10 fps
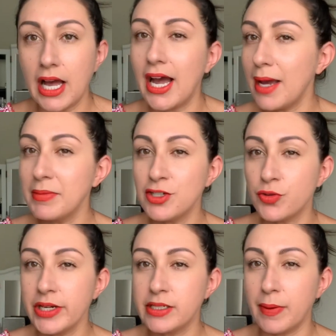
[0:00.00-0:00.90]
I'm
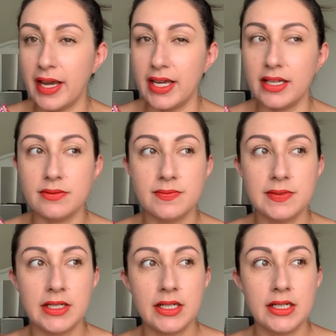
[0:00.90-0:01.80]
intrigued by it.
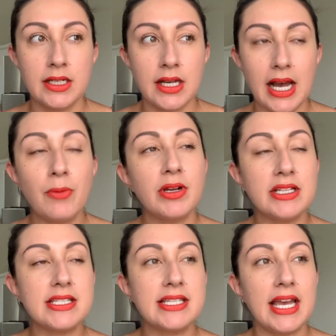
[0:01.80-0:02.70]
I wouldn't
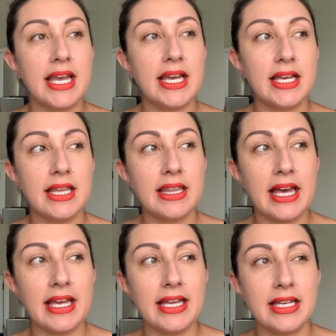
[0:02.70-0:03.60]
say
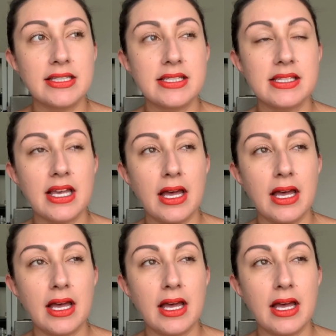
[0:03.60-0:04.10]
that it's